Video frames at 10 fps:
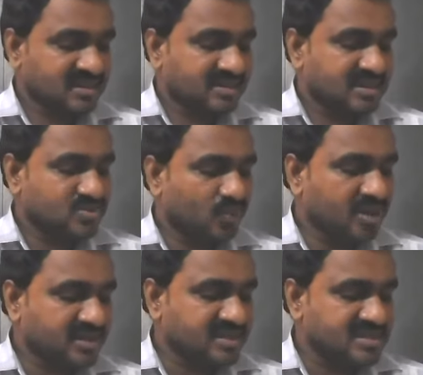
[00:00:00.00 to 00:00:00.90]
That's
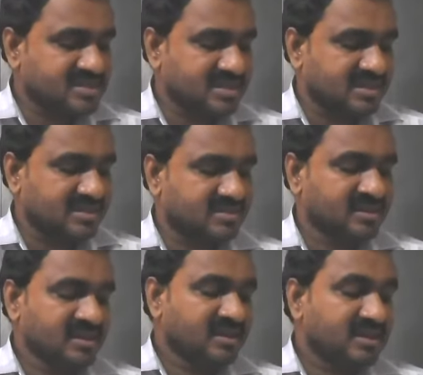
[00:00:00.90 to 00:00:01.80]
what he said.
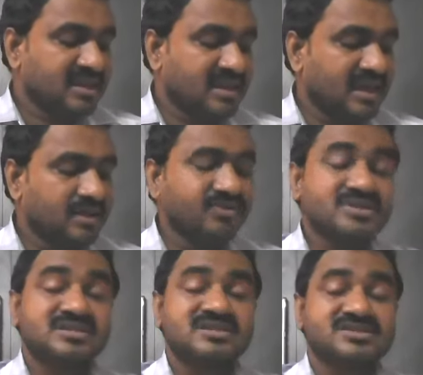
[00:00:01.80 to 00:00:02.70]
A
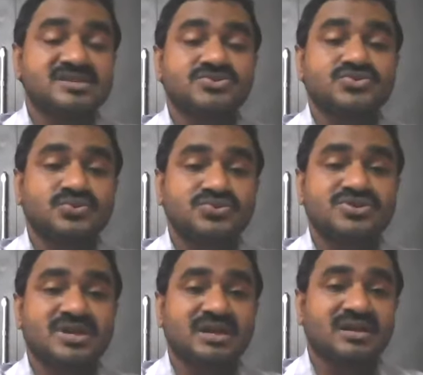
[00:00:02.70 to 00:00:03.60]
language is a
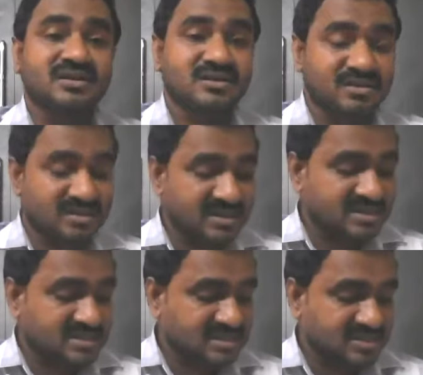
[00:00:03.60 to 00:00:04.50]
social
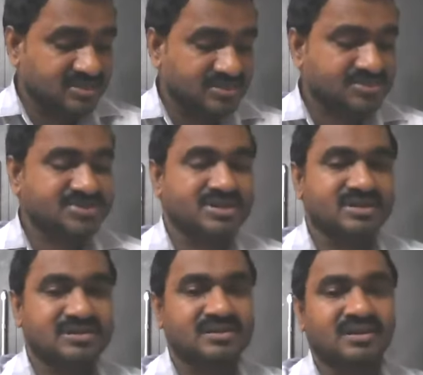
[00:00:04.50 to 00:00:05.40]

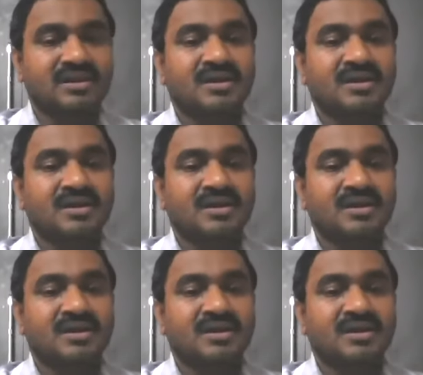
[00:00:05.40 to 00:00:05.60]
institution,